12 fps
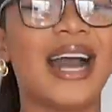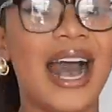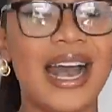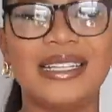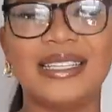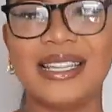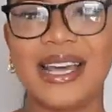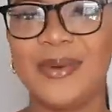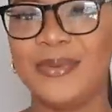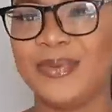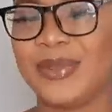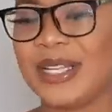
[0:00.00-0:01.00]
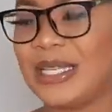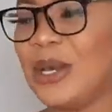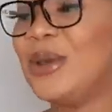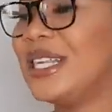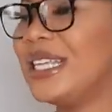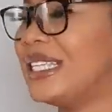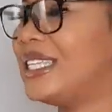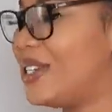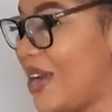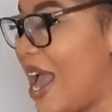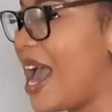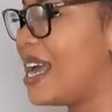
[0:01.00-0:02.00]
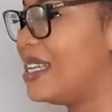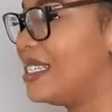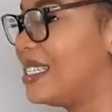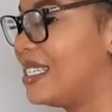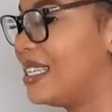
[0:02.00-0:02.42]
Guys, so this dress,